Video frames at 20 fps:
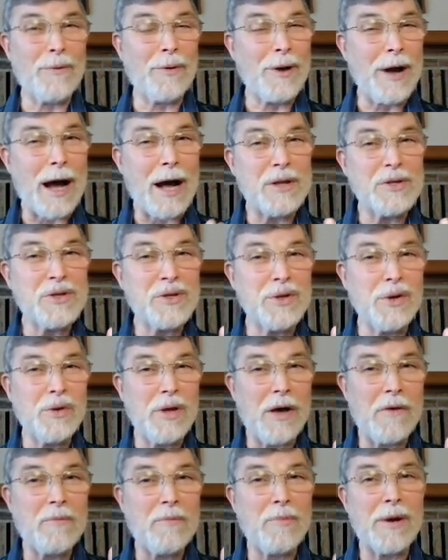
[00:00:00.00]
for God so
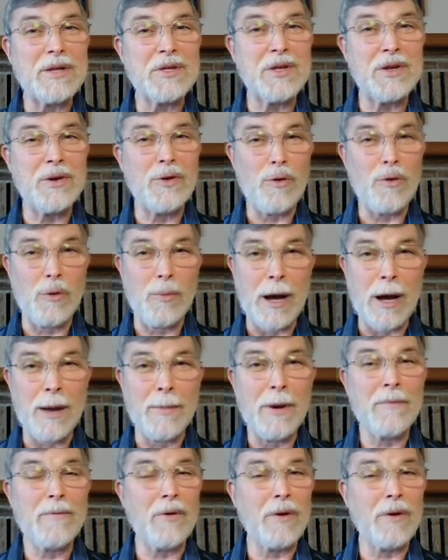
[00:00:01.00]
loved President Obama,